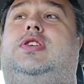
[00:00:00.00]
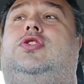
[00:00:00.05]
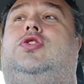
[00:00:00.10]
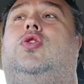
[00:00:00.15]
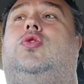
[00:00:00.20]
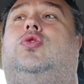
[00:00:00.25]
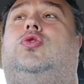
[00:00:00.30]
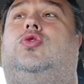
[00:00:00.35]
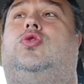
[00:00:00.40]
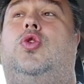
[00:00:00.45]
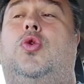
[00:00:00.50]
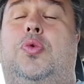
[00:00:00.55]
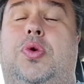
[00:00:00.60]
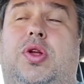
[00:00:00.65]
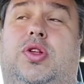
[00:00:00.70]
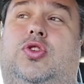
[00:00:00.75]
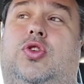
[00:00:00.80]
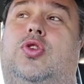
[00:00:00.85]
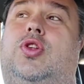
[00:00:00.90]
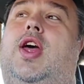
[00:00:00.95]
So 2
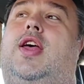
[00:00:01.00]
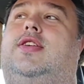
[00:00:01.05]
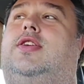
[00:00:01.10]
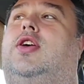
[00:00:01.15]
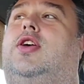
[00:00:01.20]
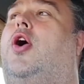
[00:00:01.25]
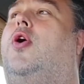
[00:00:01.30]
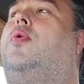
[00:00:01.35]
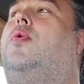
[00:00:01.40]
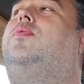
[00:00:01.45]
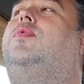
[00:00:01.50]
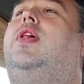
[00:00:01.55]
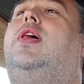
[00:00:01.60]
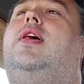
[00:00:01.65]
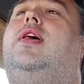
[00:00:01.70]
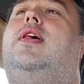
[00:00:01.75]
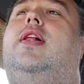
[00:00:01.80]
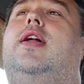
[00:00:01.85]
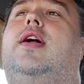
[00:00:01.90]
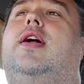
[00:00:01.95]
days ago,
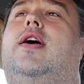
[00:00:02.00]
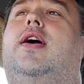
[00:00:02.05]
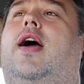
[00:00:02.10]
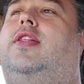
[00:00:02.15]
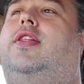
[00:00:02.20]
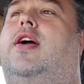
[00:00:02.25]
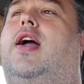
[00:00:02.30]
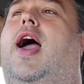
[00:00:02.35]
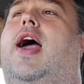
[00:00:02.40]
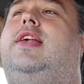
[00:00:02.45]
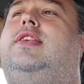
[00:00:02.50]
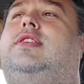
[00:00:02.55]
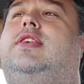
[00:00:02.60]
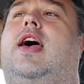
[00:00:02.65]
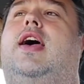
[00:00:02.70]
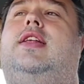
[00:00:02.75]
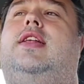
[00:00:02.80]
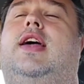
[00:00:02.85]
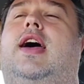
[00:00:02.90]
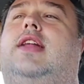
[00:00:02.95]
and the guy
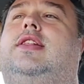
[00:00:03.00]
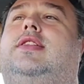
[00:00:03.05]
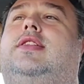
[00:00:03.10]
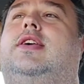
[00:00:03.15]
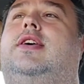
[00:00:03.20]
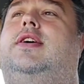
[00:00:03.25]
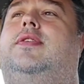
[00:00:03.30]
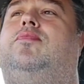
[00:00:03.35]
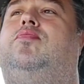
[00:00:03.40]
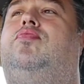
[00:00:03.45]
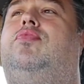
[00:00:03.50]
said that